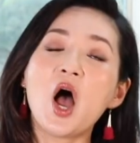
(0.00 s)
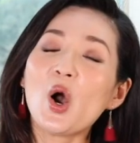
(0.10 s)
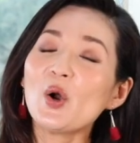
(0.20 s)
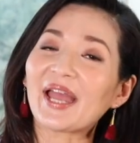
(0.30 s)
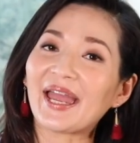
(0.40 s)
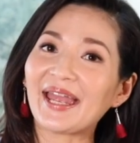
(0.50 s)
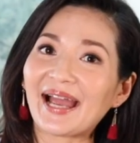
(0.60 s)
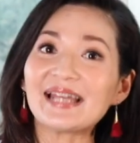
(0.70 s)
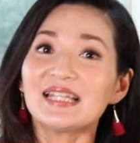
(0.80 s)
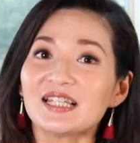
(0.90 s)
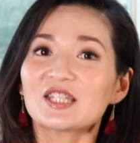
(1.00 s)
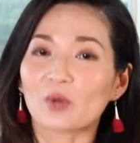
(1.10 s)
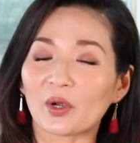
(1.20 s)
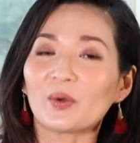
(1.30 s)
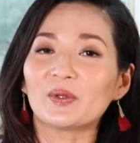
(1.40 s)
Okay, I did
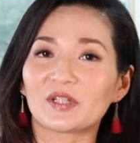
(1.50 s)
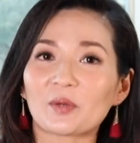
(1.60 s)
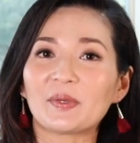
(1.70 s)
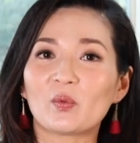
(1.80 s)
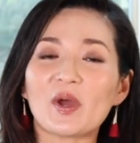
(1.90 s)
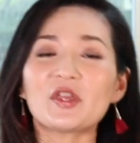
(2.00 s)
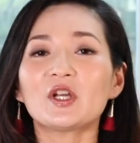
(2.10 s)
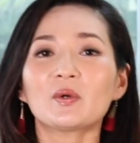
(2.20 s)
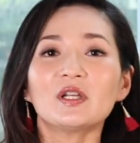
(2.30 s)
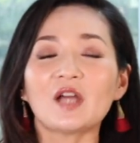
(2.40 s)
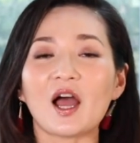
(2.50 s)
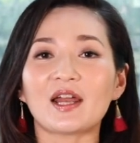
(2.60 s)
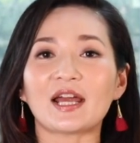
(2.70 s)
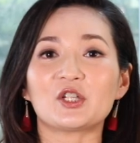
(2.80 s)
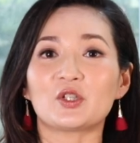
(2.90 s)
struggle a little bit whether or
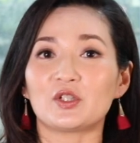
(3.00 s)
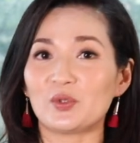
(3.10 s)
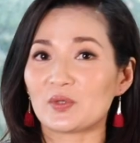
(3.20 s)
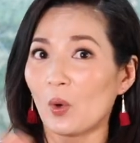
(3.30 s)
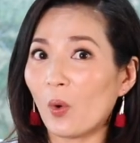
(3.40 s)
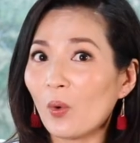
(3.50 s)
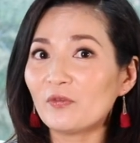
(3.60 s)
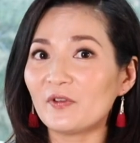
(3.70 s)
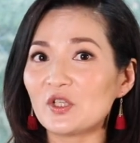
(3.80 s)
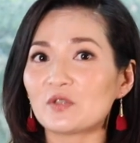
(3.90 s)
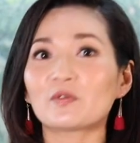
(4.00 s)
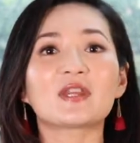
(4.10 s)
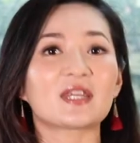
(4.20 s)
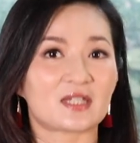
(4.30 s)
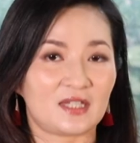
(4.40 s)
not I should use a whole fish for
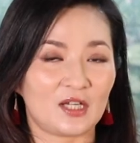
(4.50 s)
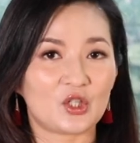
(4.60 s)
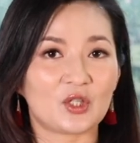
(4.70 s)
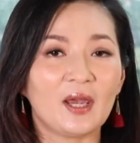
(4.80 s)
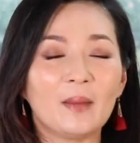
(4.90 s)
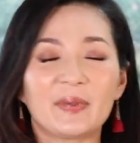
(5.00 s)
this dish